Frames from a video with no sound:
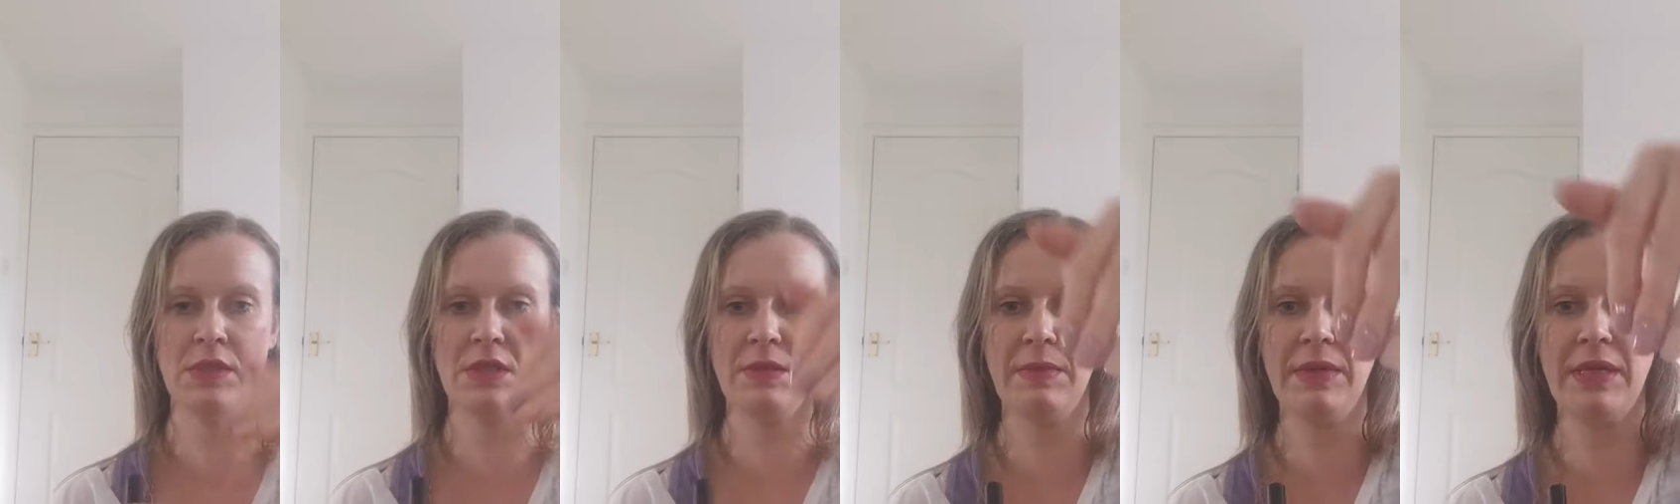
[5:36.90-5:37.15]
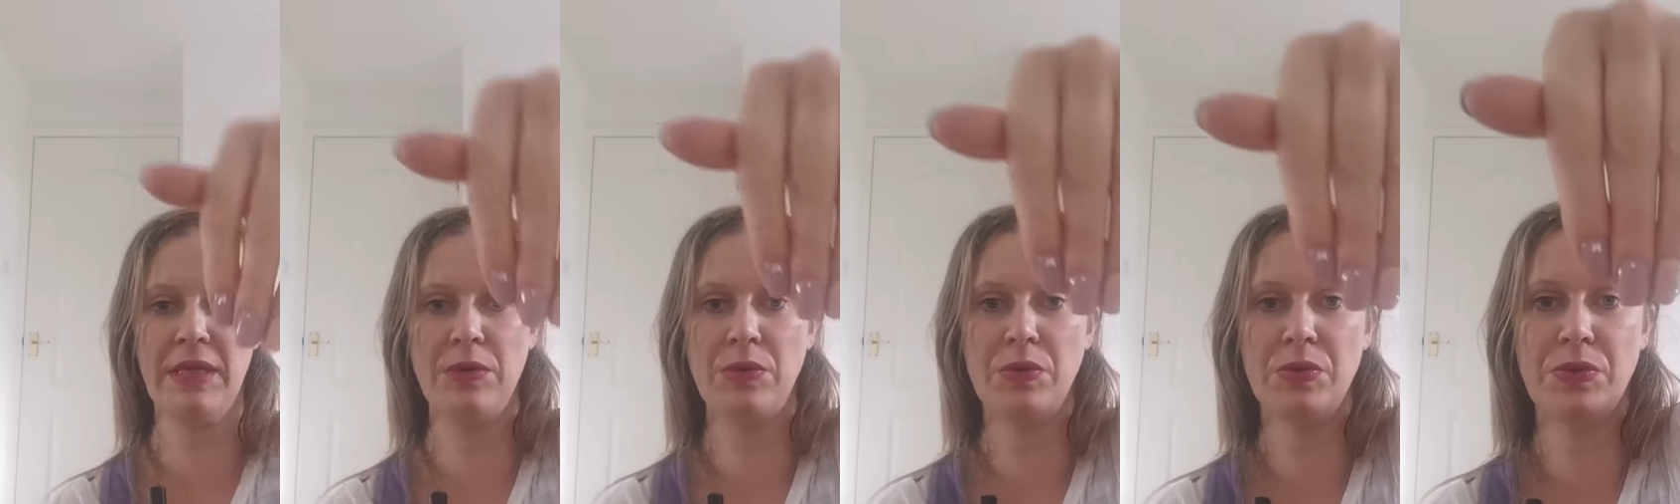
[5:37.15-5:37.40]

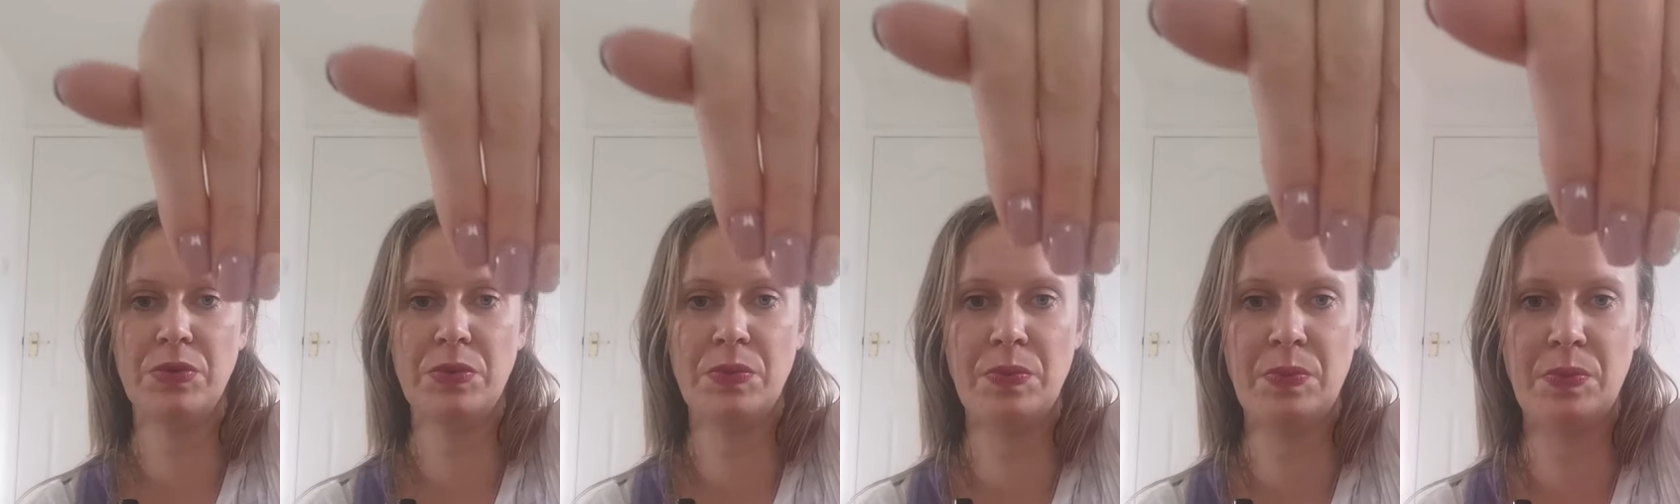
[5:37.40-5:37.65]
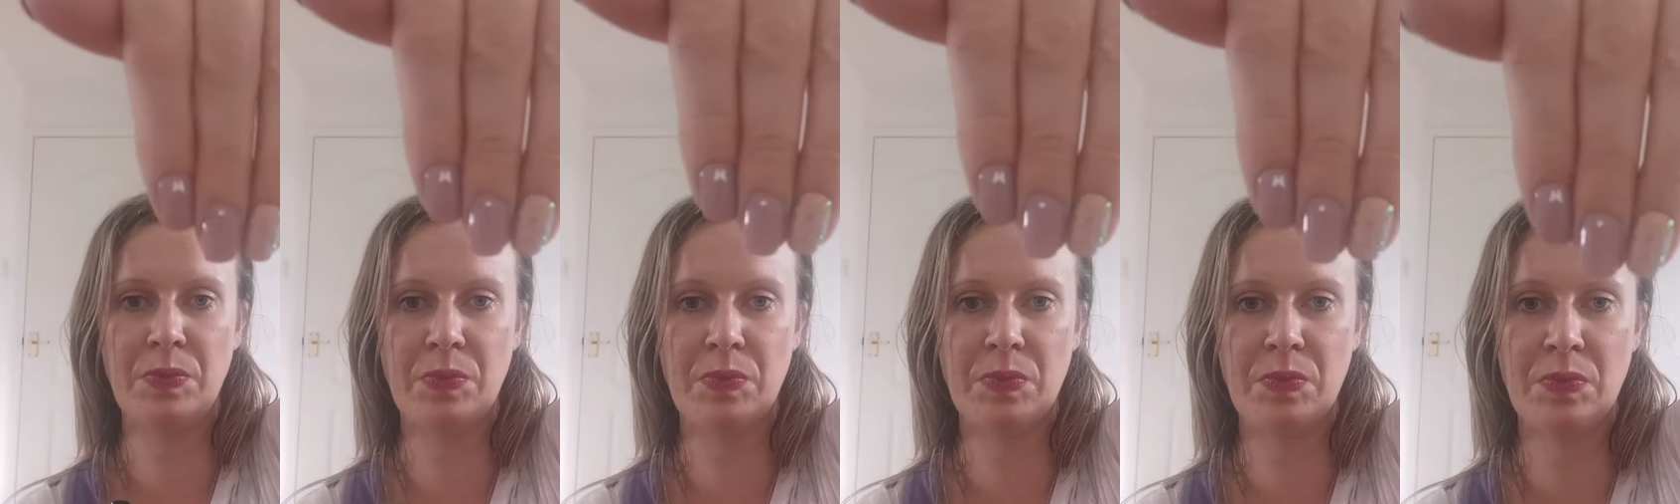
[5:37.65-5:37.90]
my nails
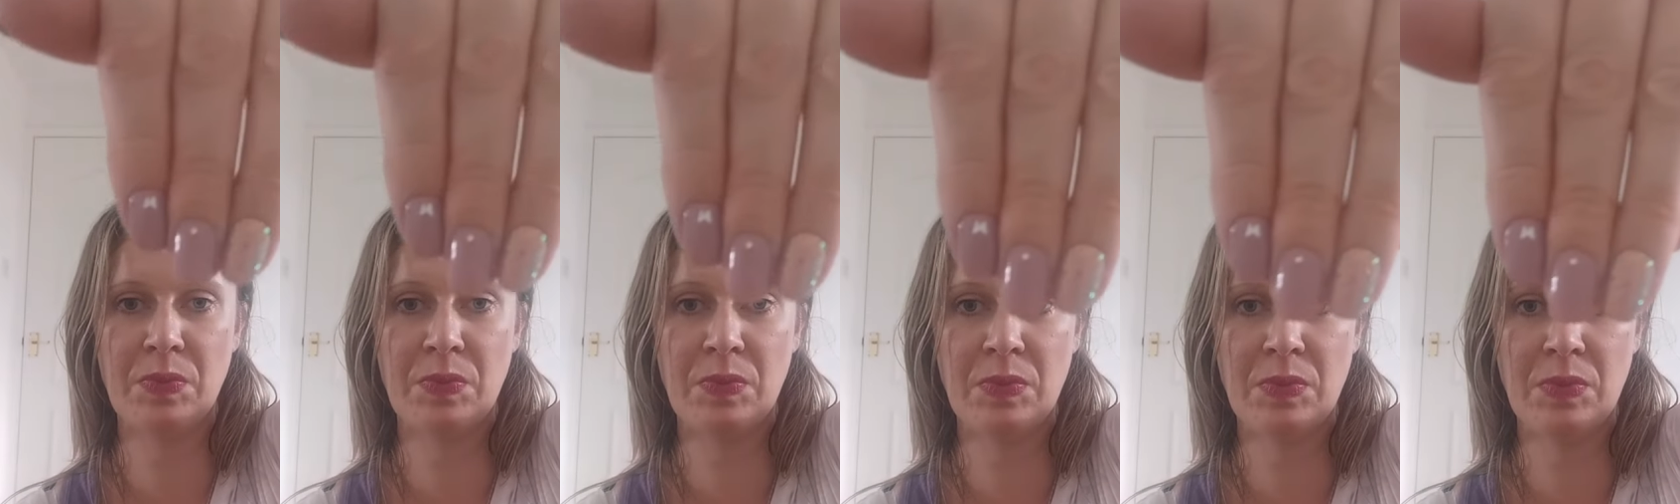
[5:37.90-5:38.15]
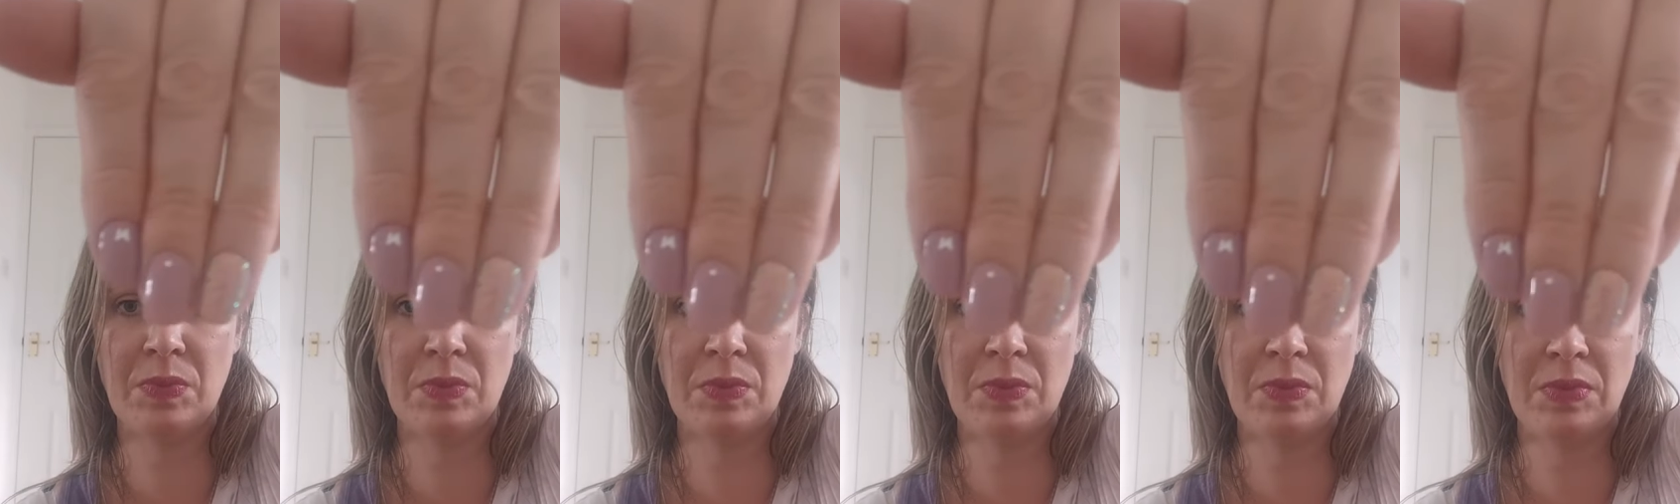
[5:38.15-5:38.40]

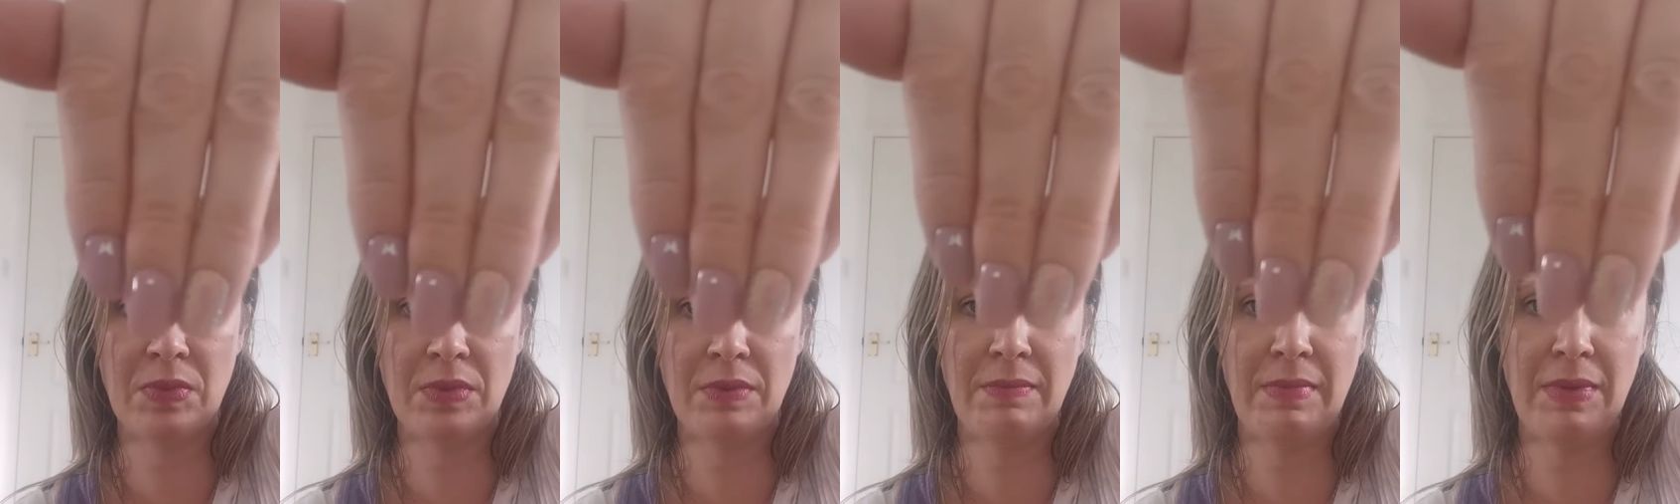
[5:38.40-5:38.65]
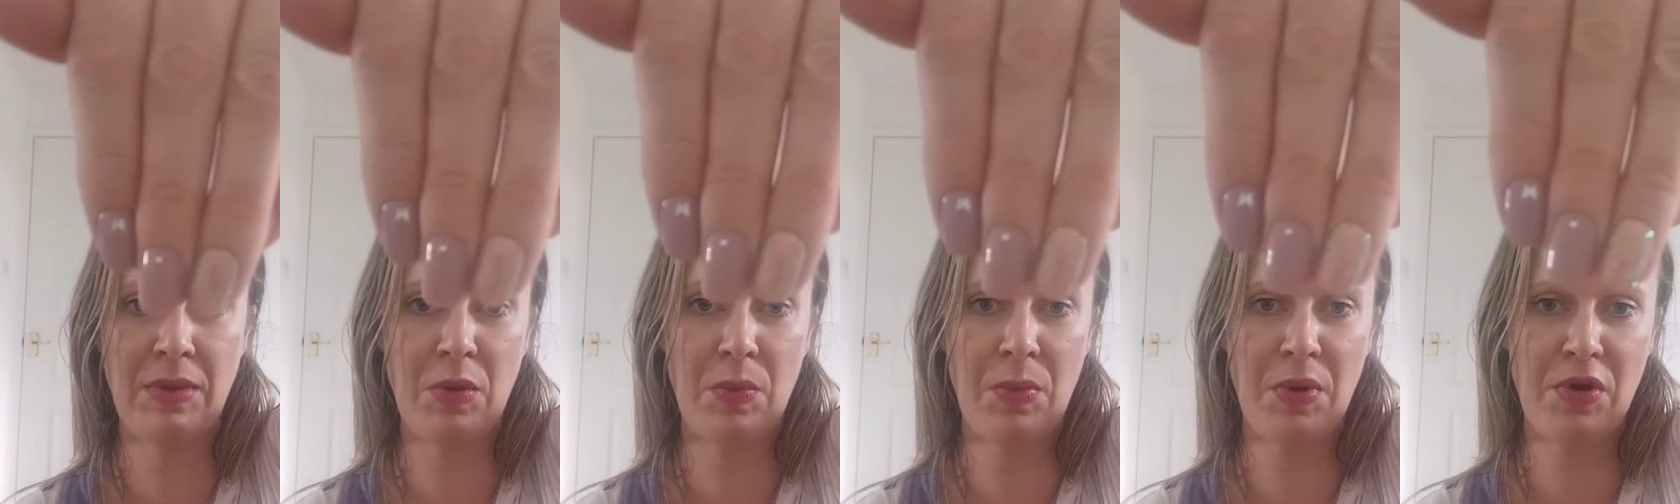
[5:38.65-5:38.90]
my little